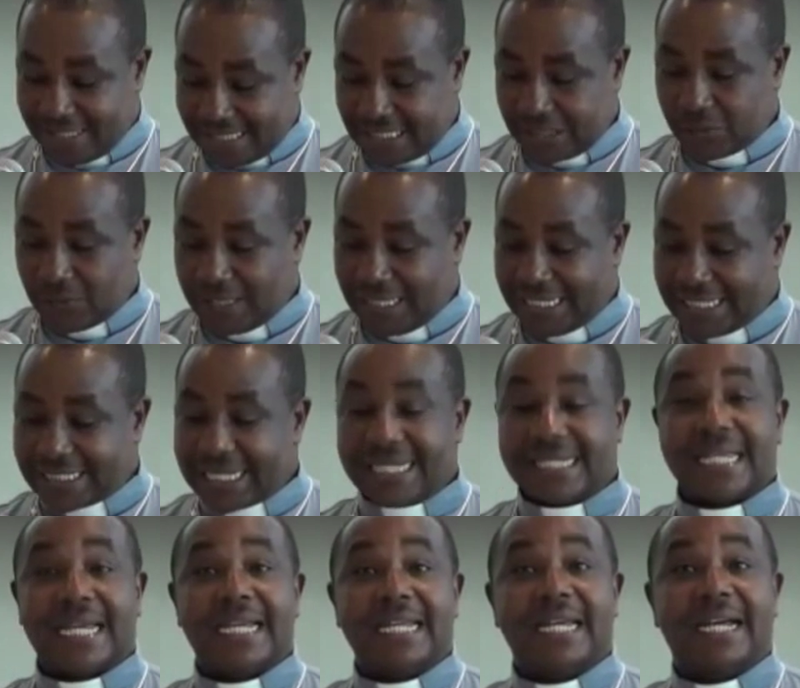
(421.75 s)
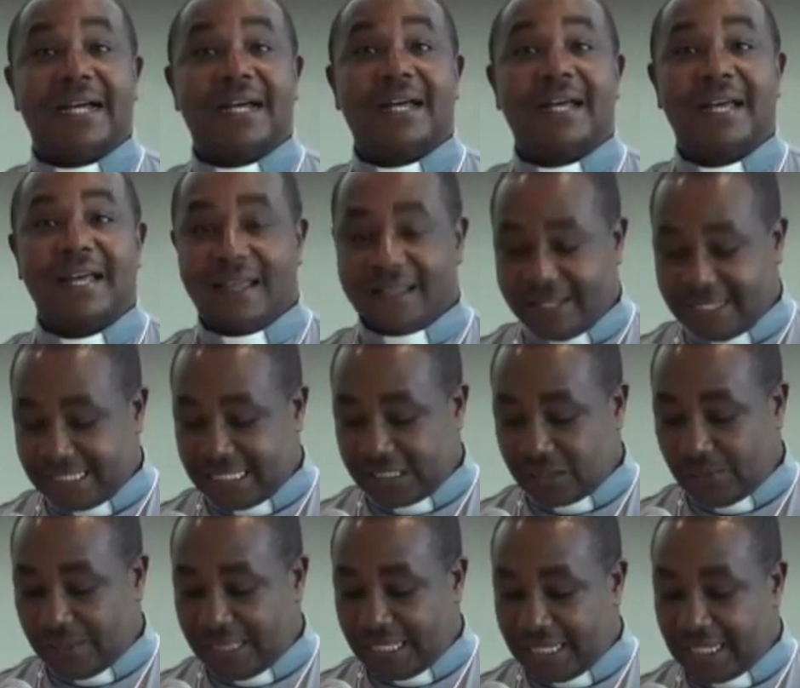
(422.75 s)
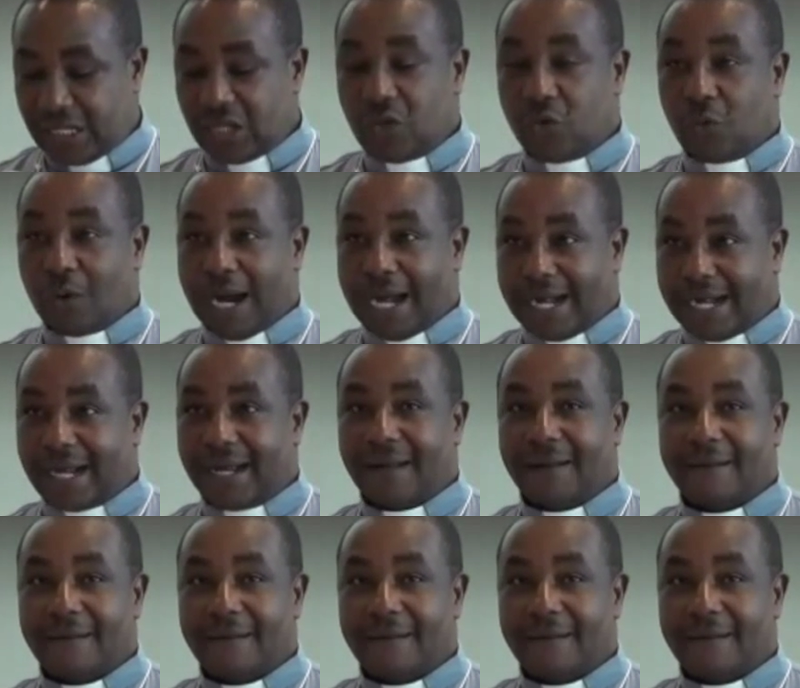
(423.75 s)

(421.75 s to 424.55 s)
is within Tanzania, this is within Uganda.